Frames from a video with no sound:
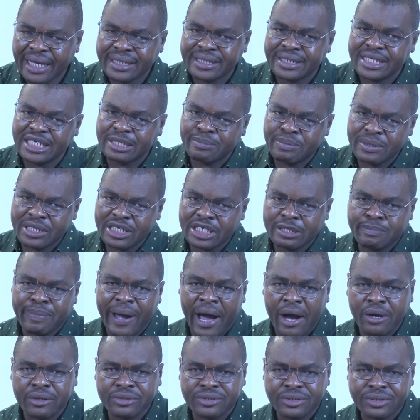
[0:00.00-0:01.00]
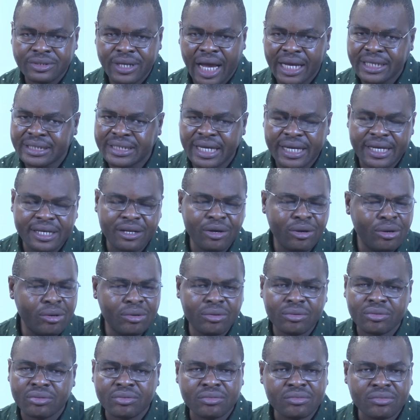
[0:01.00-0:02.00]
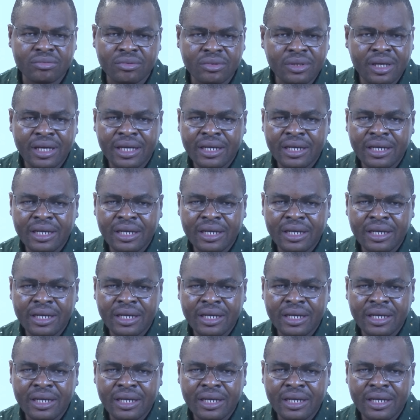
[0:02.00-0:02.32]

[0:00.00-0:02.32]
Yes, the spirit spouse are saying, oh,